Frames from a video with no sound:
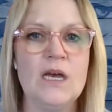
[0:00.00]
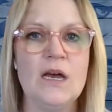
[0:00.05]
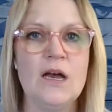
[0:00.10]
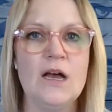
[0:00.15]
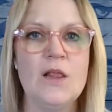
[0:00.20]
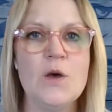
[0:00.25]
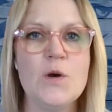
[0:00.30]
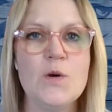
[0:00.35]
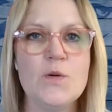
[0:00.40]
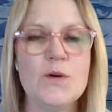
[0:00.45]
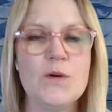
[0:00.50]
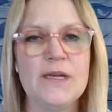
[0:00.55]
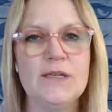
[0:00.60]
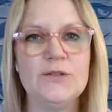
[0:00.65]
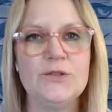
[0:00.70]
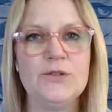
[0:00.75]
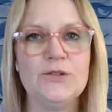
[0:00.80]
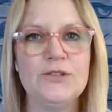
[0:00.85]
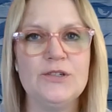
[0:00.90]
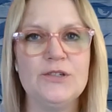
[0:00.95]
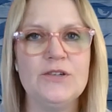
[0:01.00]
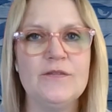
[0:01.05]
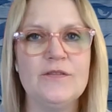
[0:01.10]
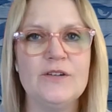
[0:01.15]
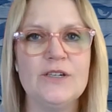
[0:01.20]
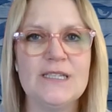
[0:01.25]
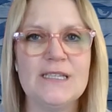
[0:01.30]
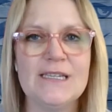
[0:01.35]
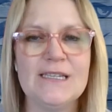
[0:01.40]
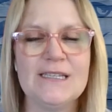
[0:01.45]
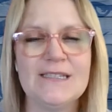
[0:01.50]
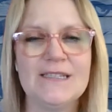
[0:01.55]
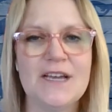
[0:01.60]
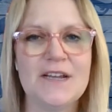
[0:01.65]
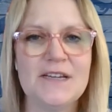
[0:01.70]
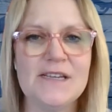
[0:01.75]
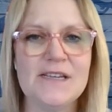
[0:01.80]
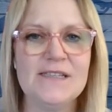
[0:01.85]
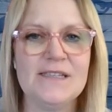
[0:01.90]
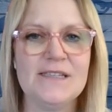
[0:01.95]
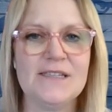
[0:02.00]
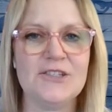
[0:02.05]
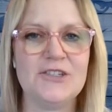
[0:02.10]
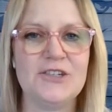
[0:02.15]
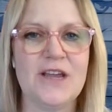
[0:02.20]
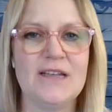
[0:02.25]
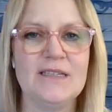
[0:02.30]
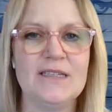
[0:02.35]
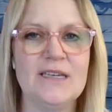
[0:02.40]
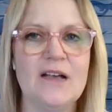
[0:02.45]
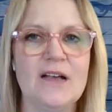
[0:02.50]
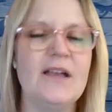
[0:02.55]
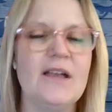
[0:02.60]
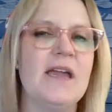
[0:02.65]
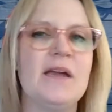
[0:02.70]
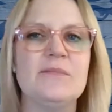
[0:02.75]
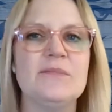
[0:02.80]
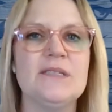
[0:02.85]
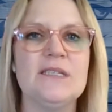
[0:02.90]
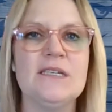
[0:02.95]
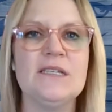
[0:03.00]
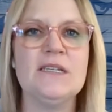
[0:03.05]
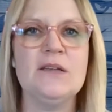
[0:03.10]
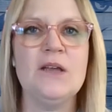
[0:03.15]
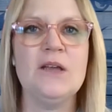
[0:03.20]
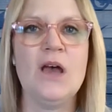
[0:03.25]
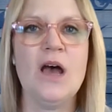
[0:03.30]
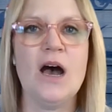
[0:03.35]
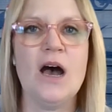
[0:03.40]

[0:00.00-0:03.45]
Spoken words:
Hello, Intro to Diversity Studies. It's Chantel Hampton.